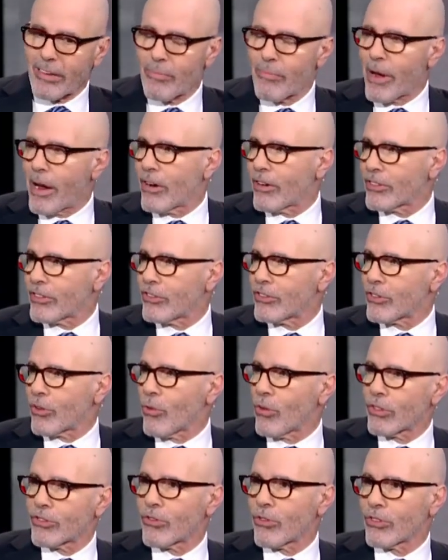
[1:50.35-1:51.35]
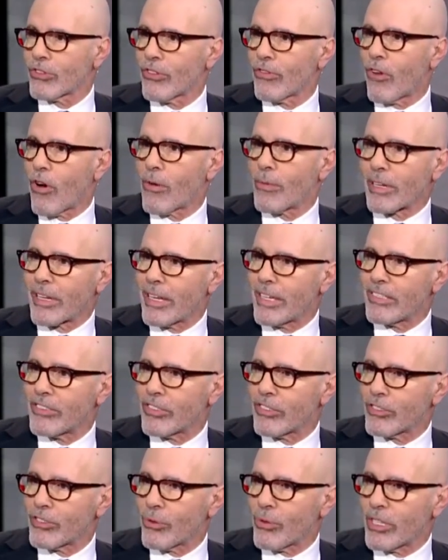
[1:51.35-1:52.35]
comparisons to all sorts of Armageddon
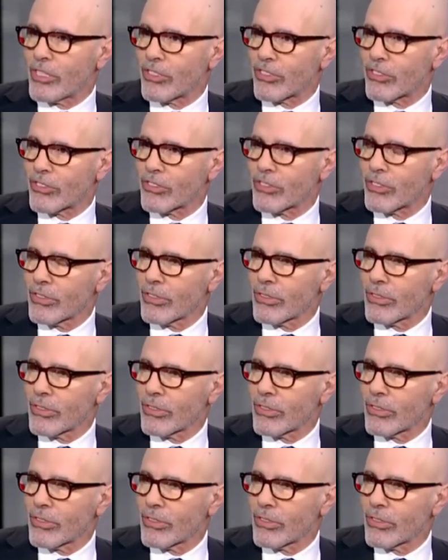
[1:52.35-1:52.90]
situations.